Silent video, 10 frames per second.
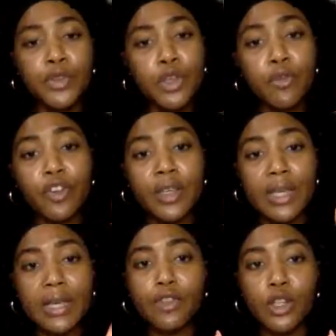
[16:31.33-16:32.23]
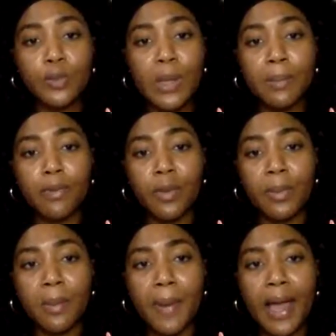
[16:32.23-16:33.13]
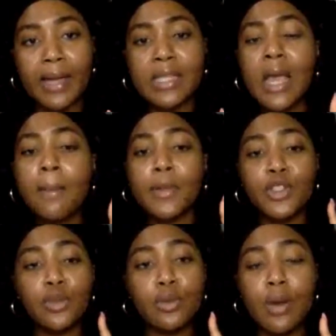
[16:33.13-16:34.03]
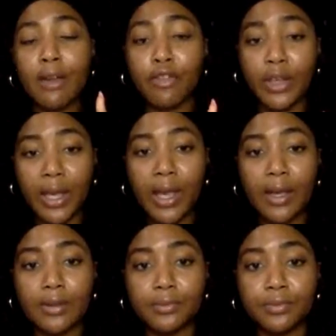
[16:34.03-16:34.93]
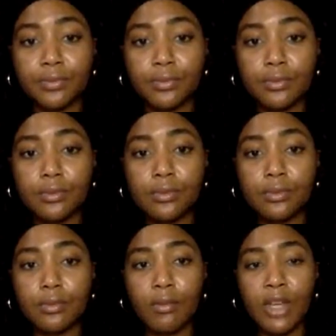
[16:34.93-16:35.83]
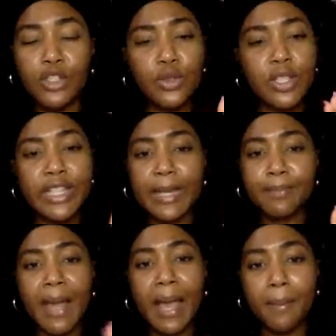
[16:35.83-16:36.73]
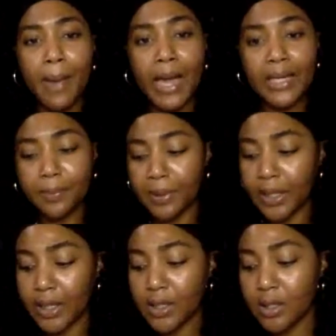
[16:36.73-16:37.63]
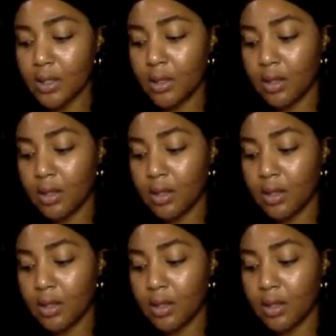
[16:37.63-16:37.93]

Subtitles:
you forgive those people from your past, but you do not forget. So just keep that in mind, please.